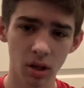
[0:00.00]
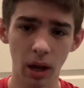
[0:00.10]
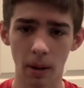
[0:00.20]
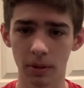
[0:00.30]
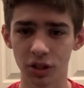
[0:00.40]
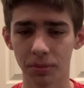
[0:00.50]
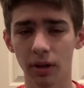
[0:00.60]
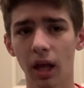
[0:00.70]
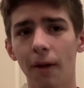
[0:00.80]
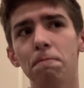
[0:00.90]
I'm not sure about
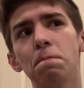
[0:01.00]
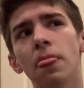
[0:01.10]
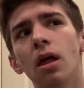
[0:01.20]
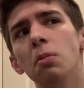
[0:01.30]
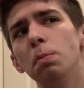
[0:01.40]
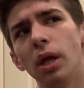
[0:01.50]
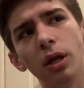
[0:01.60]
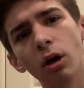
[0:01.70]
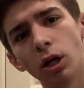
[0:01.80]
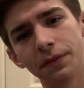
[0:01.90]
that. Then he
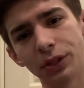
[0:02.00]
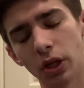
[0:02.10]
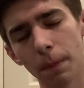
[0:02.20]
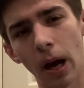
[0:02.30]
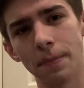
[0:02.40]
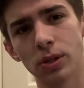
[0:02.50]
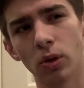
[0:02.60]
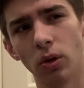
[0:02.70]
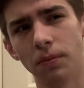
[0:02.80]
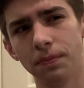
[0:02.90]
calls Vision a popsicle.